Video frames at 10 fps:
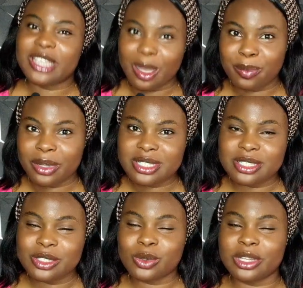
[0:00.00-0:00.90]
you can pause
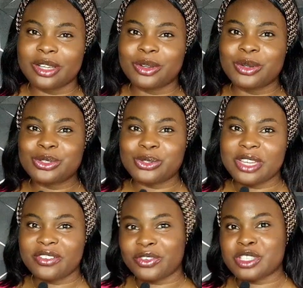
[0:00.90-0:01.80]
this one and go through
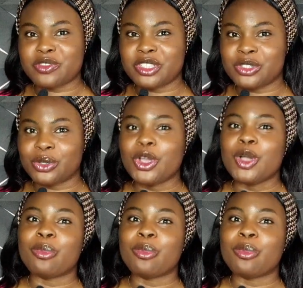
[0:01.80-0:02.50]
that first video.